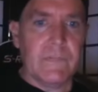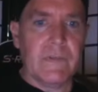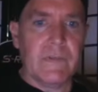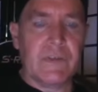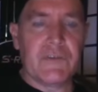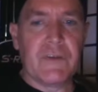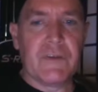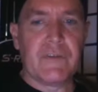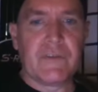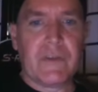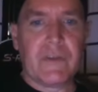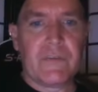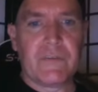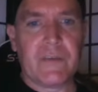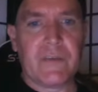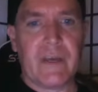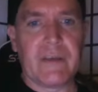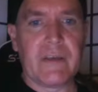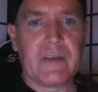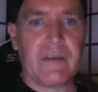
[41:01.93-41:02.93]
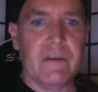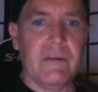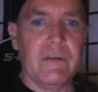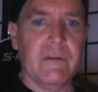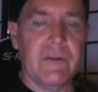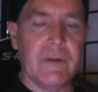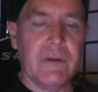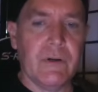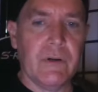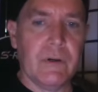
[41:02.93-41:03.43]
and she said, second,
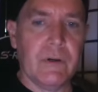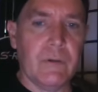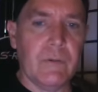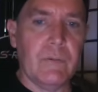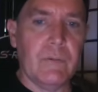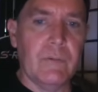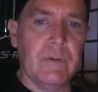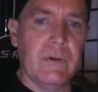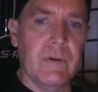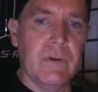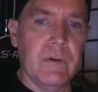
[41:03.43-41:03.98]
you know,